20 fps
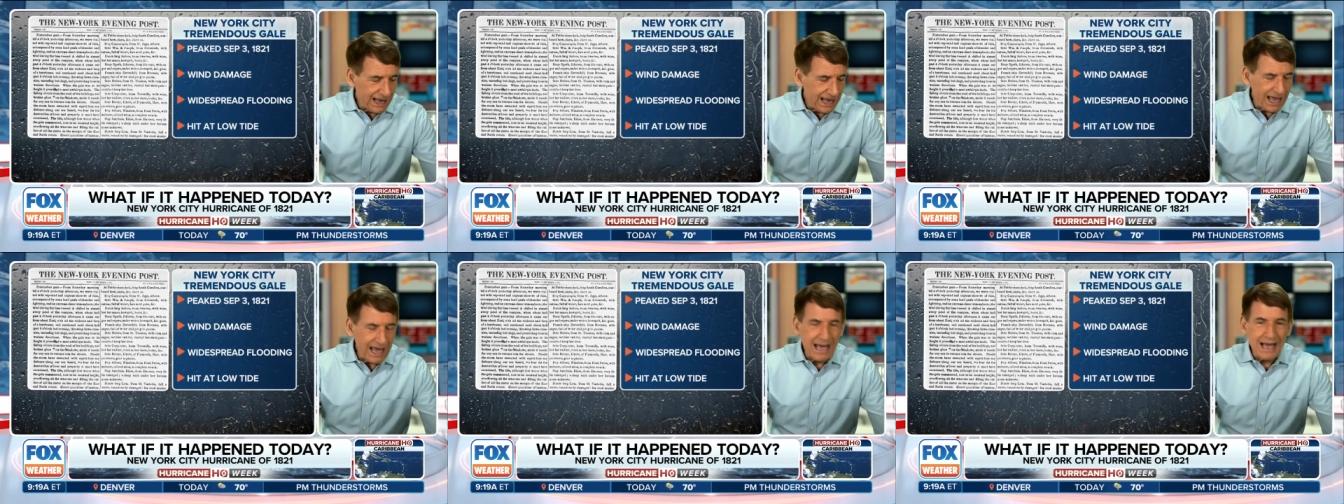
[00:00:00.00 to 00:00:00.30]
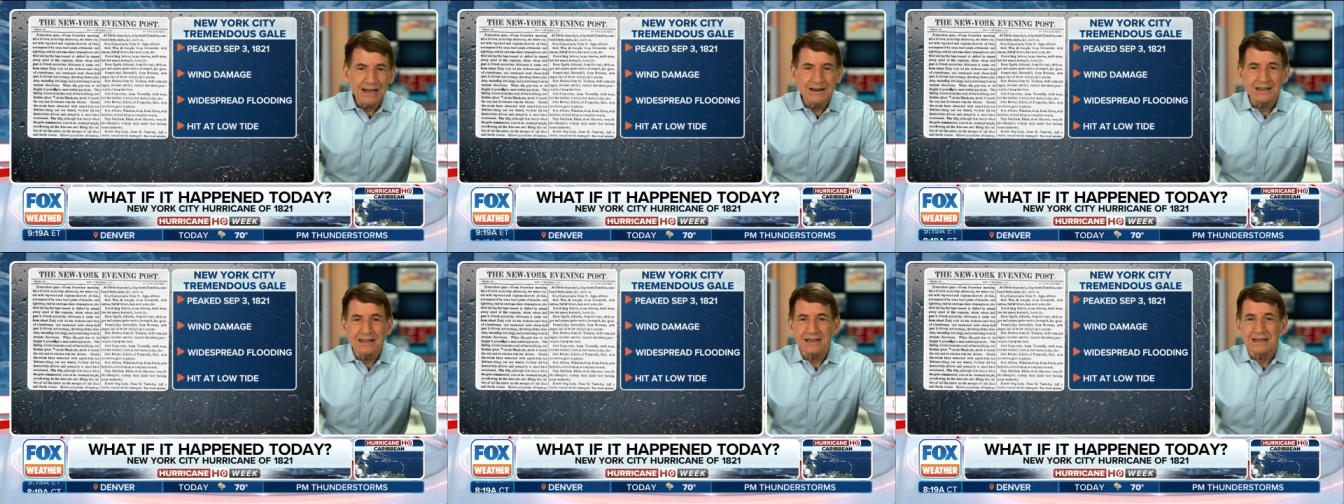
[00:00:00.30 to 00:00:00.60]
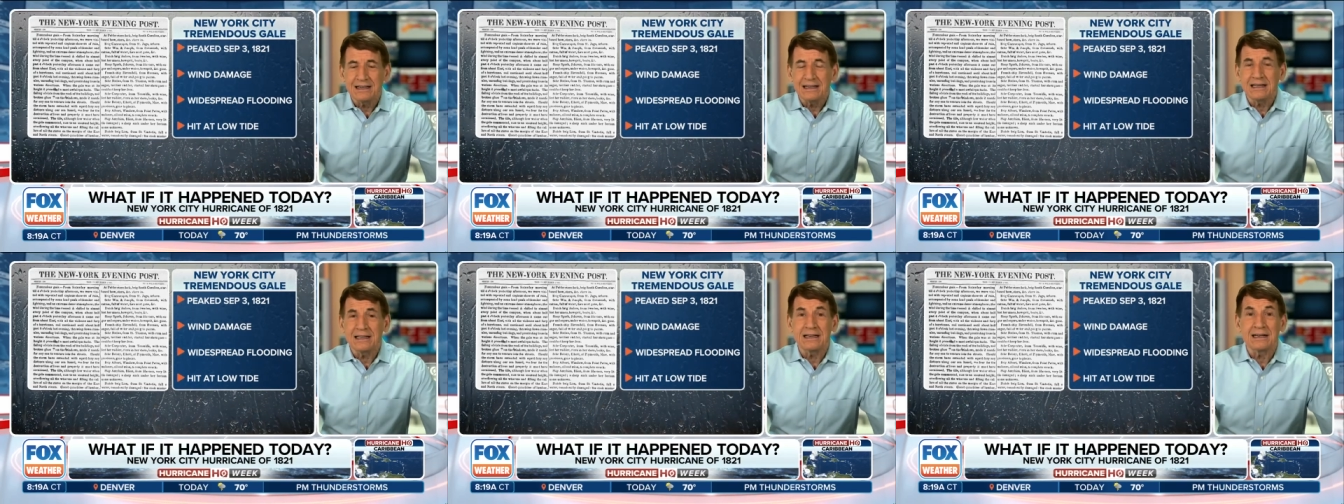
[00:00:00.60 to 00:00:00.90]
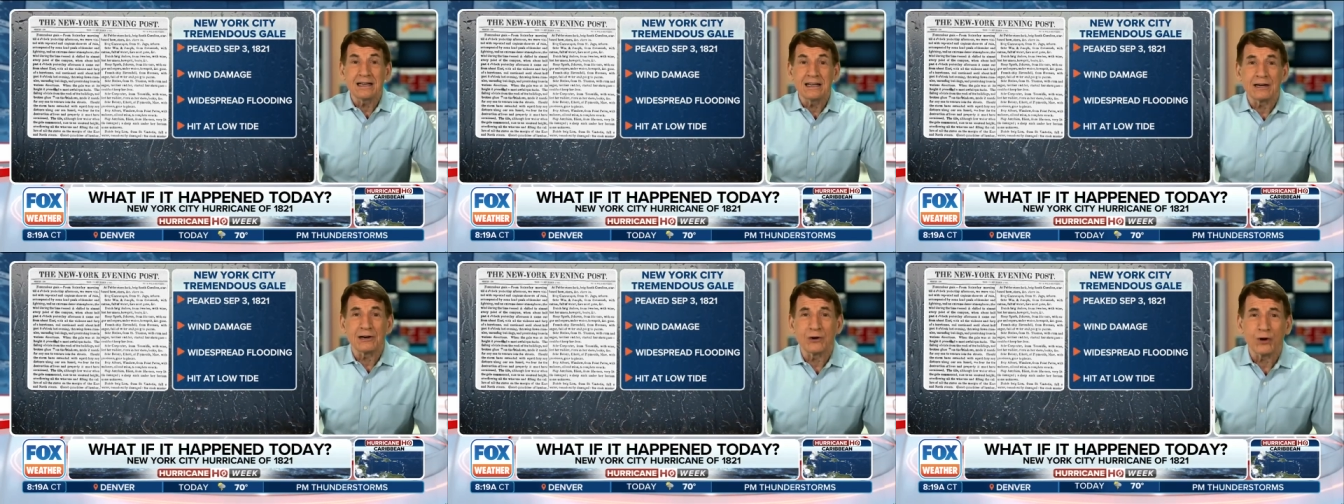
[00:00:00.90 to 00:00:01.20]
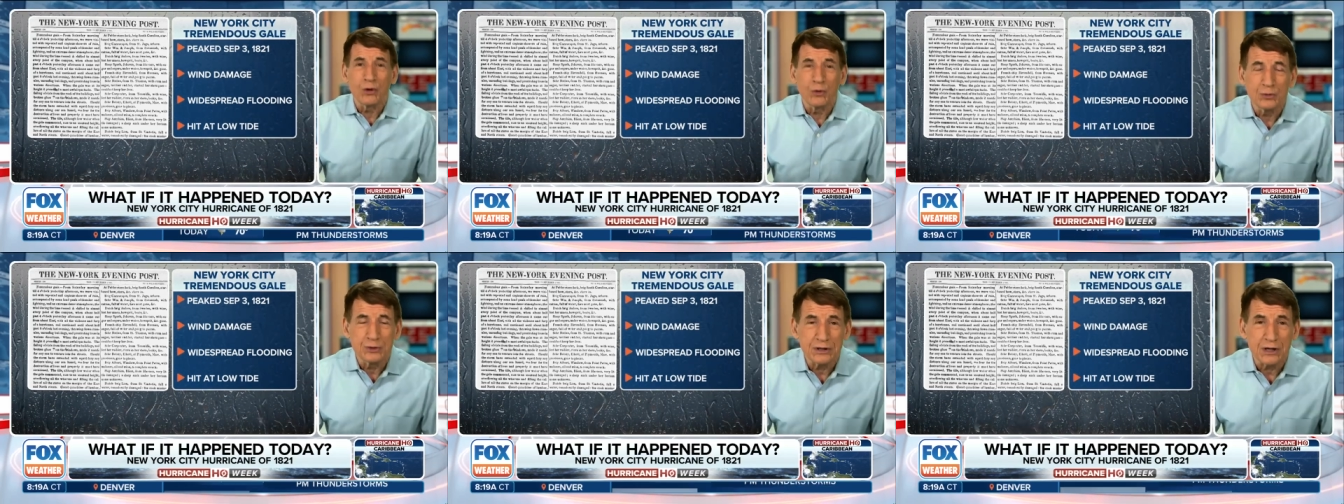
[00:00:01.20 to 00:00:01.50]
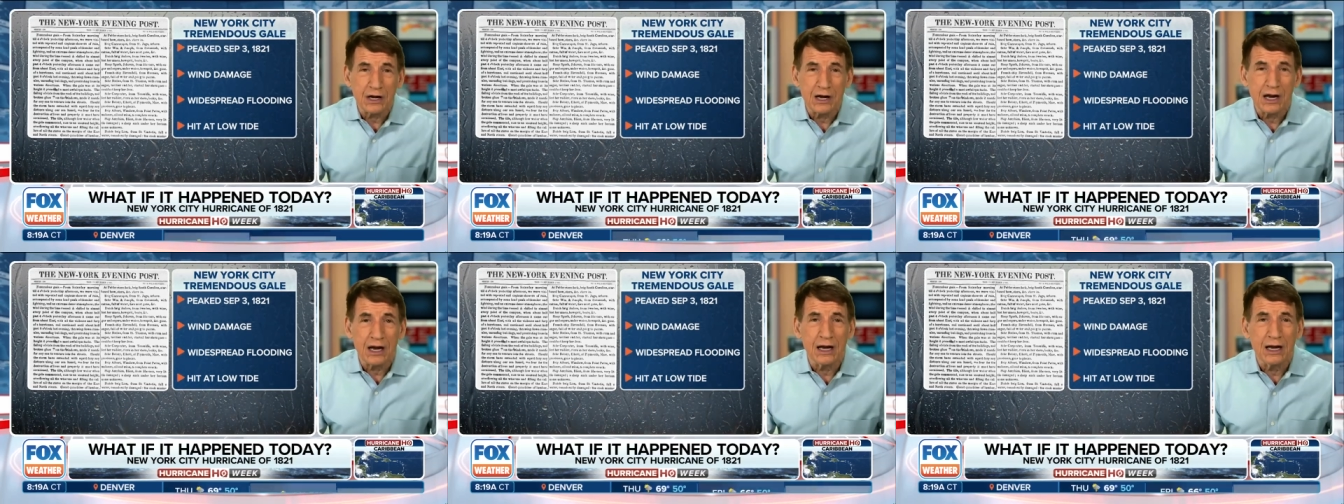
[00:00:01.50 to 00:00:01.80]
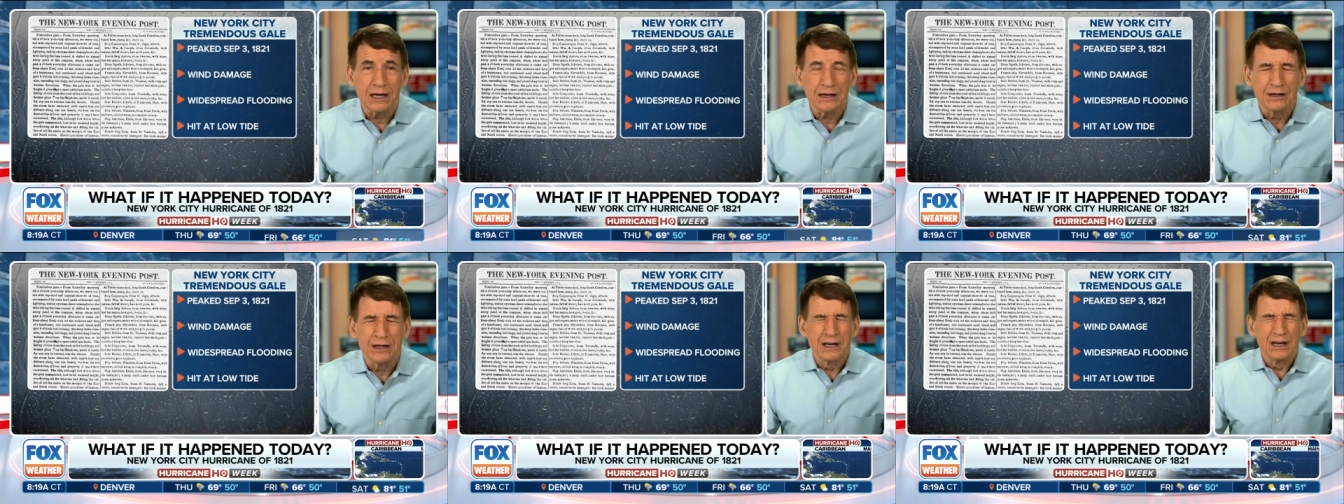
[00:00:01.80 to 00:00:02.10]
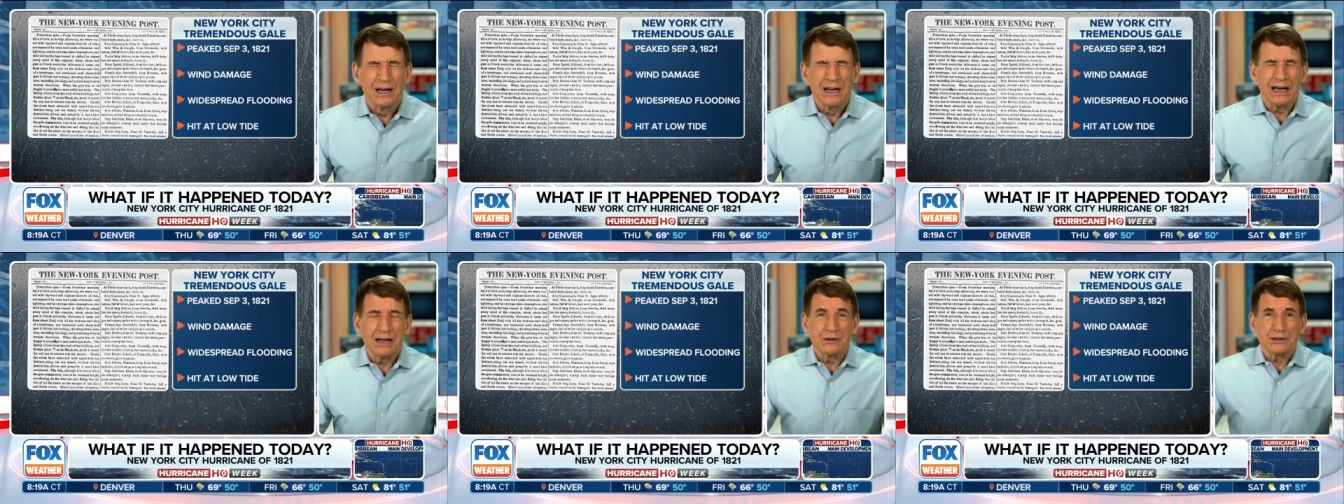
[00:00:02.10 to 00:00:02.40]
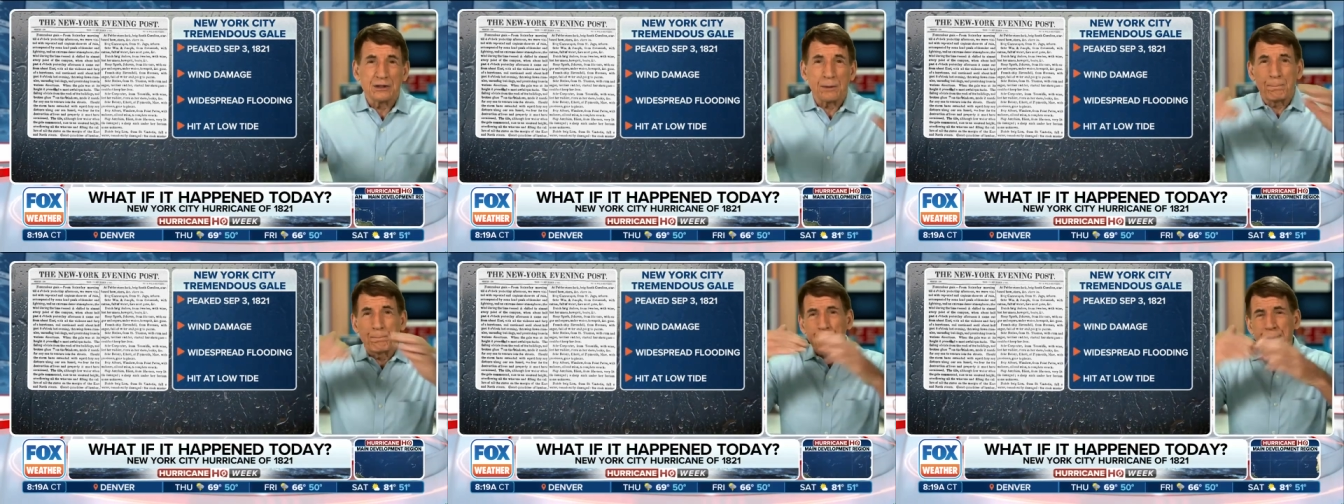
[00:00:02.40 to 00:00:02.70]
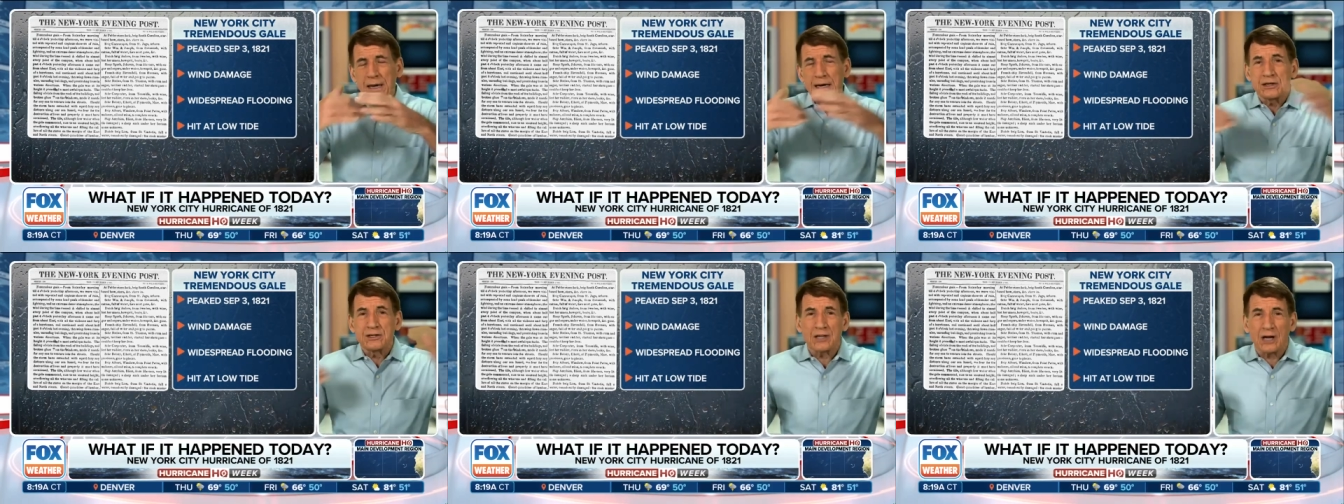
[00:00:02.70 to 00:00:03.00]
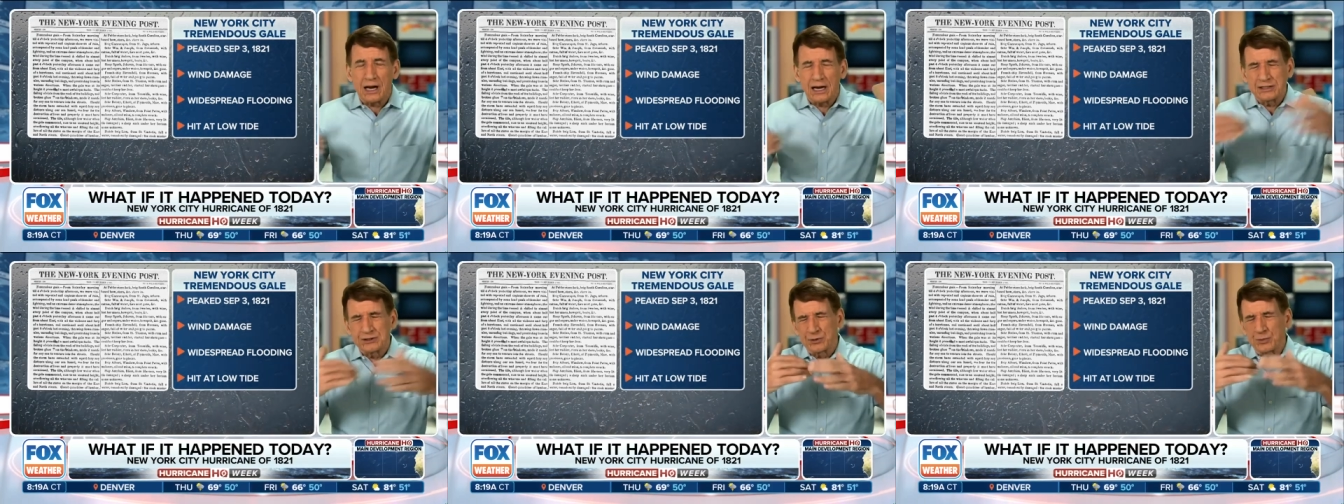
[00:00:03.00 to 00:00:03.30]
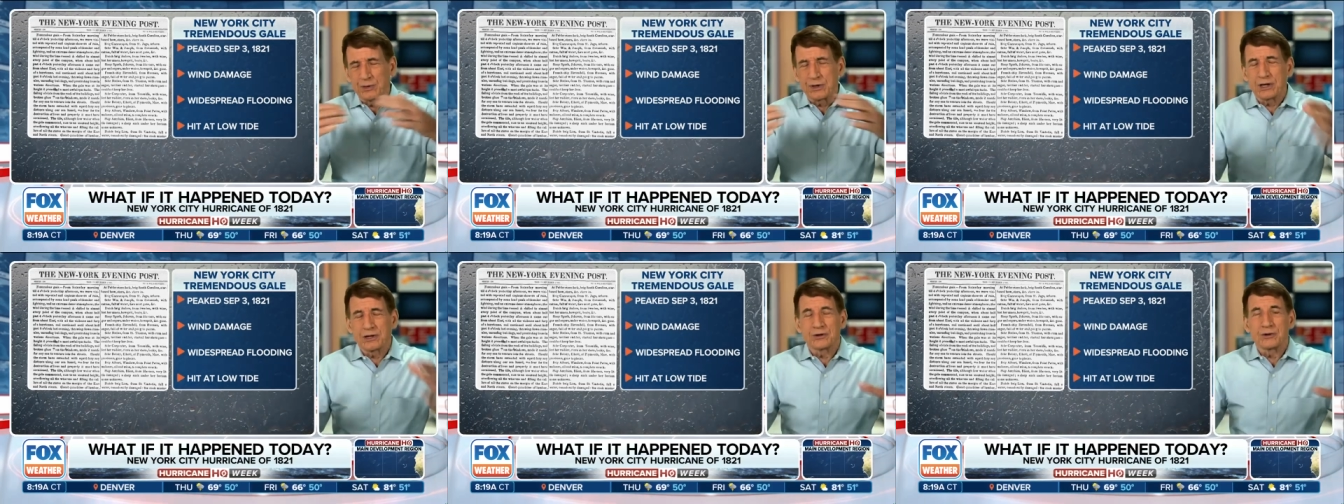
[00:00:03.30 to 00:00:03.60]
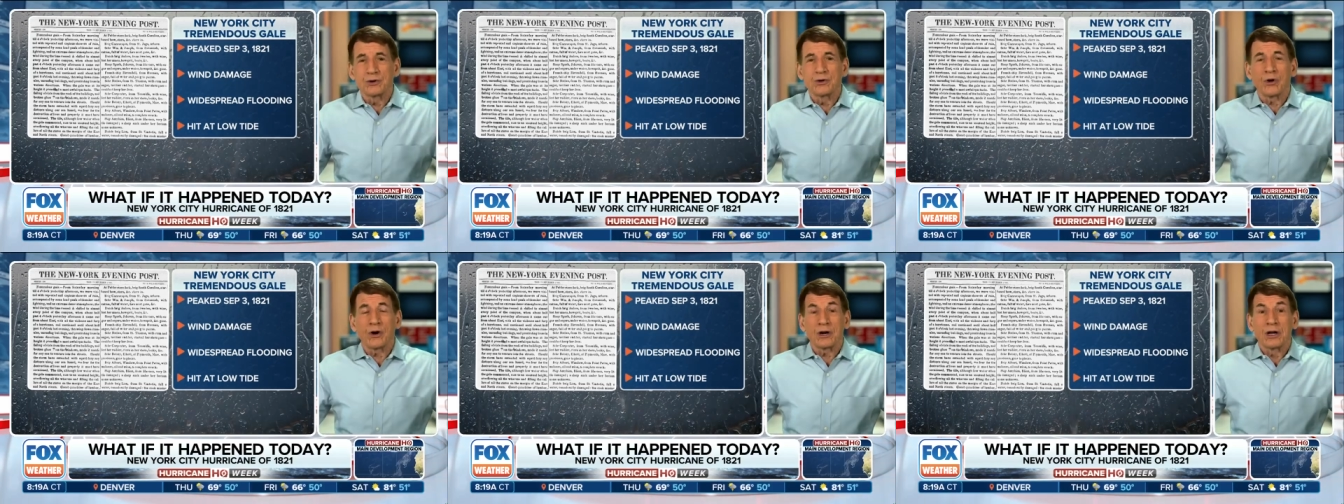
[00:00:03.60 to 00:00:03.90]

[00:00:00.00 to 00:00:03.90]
and it hit at low tide. And there's a big tide swing in New